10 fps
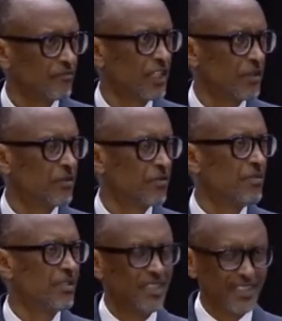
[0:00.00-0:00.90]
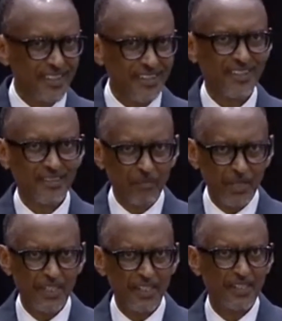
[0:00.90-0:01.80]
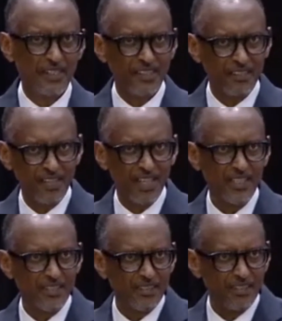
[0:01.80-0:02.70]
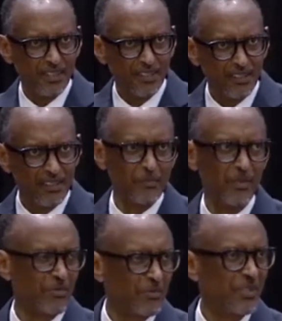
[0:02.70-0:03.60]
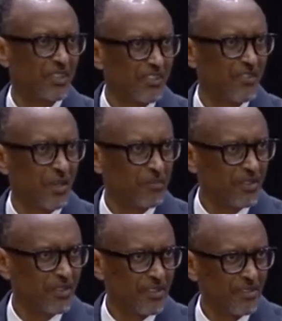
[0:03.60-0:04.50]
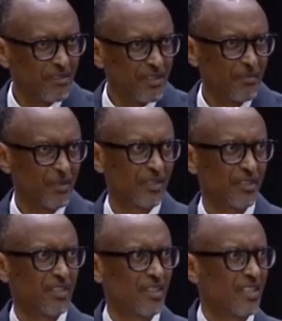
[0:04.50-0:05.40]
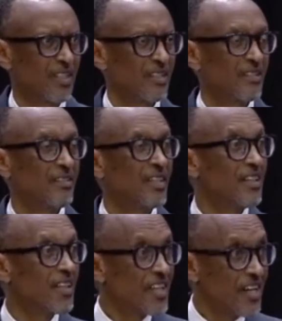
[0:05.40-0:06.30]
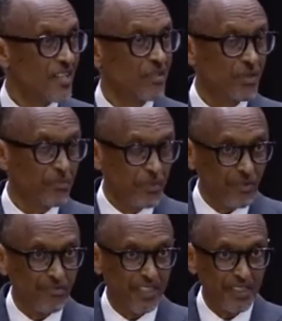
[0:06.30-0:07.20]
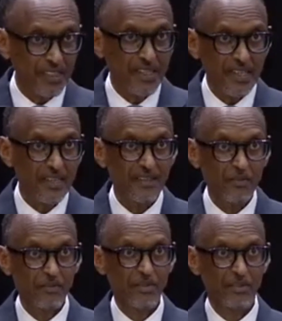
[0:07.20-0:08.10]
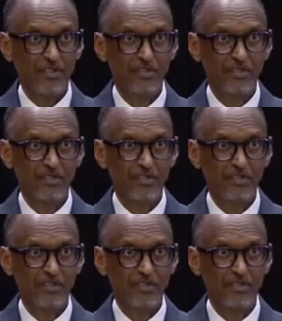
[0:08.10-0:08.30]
that would be still better than these people being trapped in Libya. Then third, we provided another option.